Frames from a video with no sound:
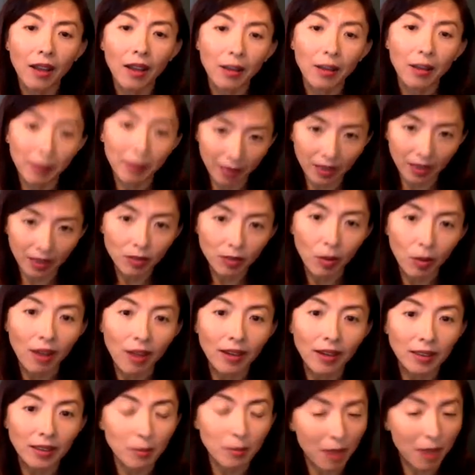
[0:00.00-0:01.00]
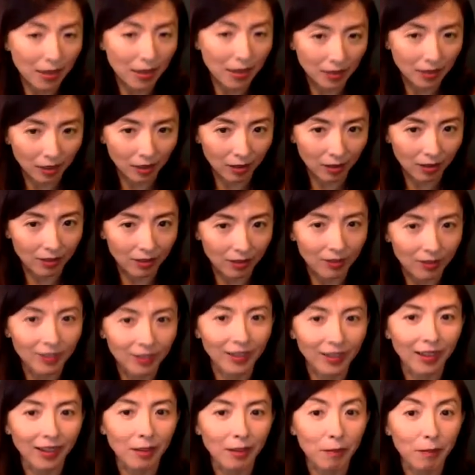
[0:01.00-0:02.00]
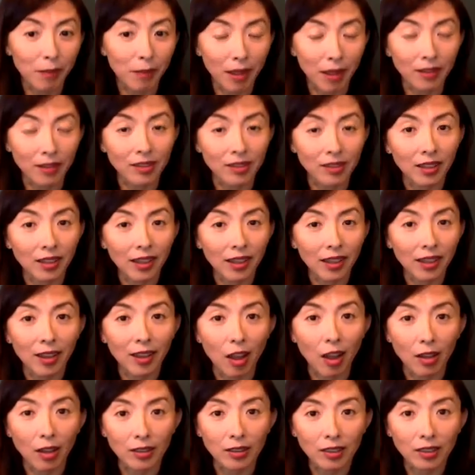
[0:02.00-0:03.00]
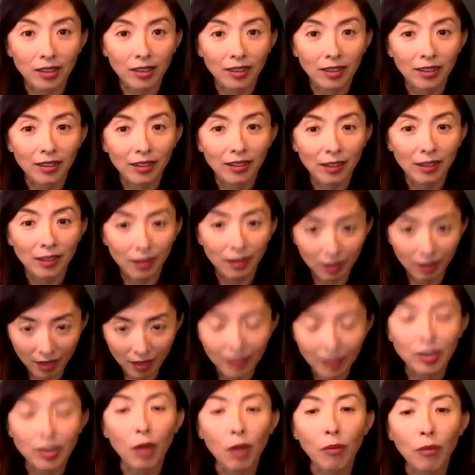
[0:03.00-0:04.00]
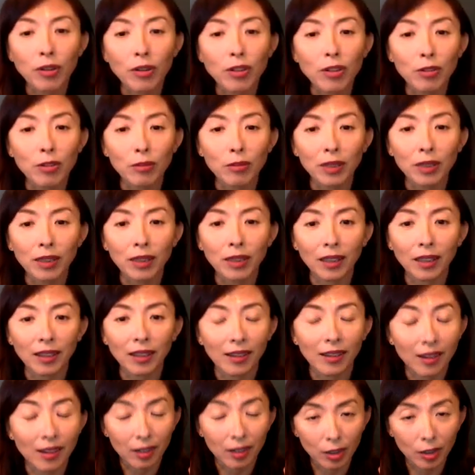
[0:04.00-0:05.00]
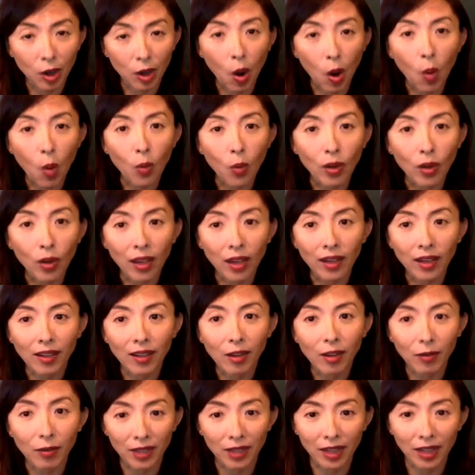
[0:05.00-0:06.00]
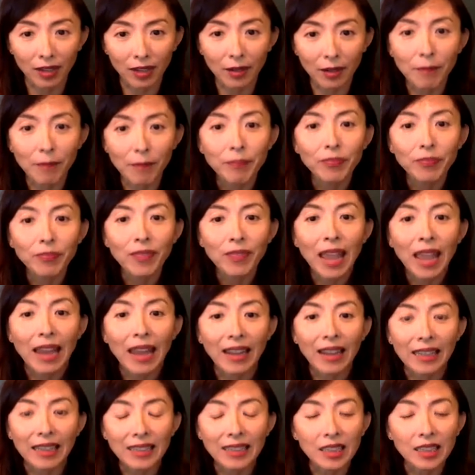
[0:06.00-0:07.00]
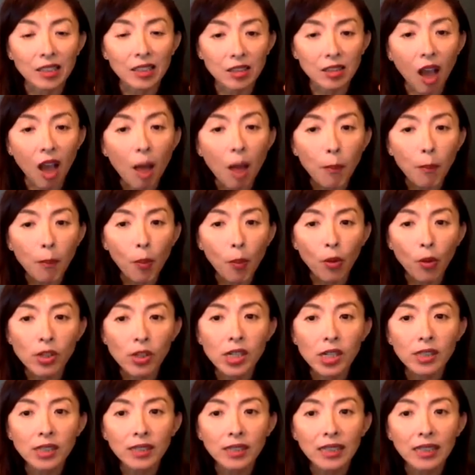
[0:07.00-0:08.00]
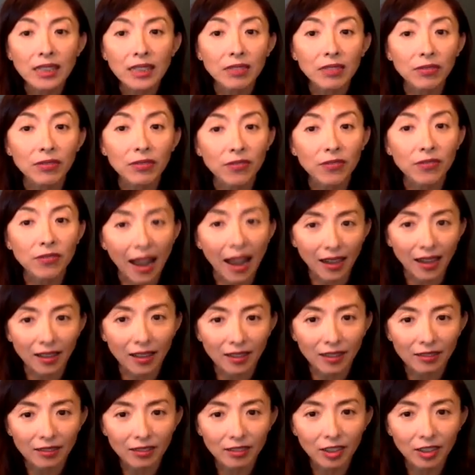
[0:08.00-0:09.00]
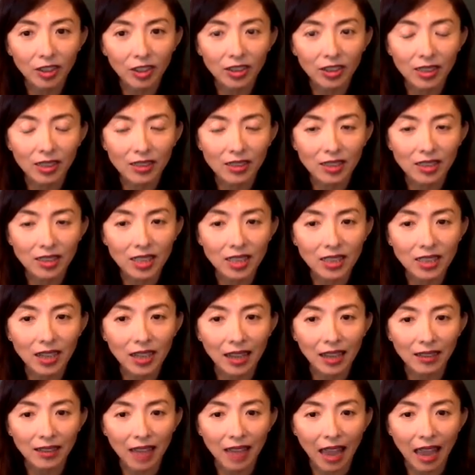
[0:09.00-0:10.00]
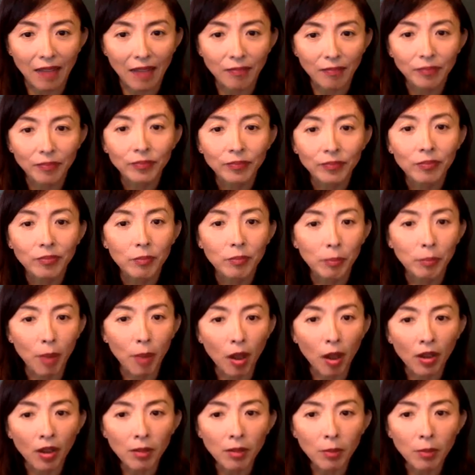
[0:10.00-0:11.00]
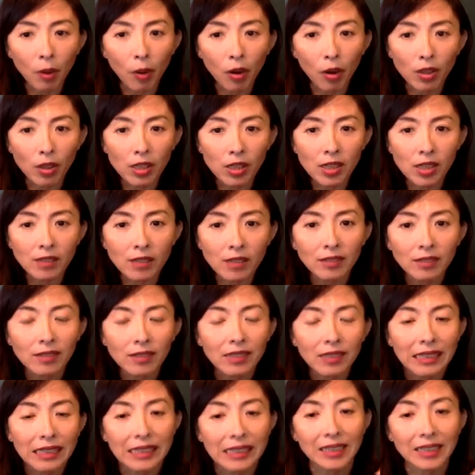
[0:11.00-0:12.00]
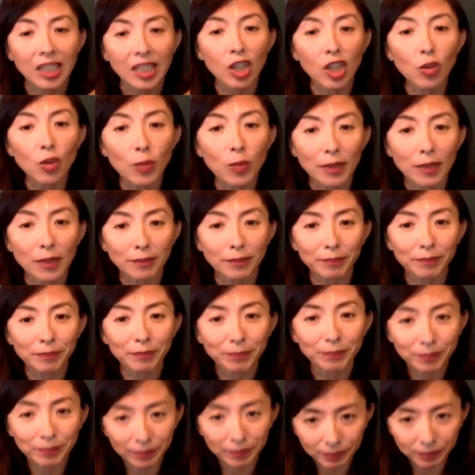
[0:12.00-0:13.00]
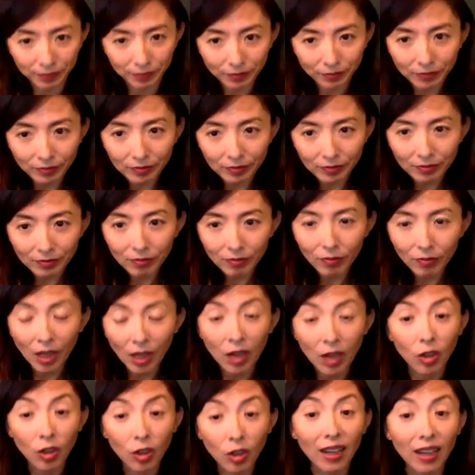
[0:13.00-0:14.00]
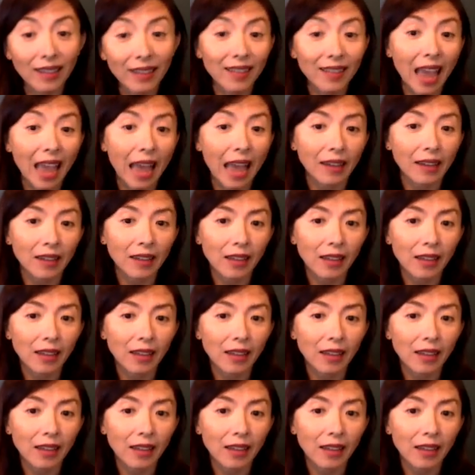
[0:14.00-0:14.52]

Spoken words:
This one is messier, but it got its original meaning coded over here. And you can see the top portion is fire. Looks like just like that. Bottom portion is a human. Look like that.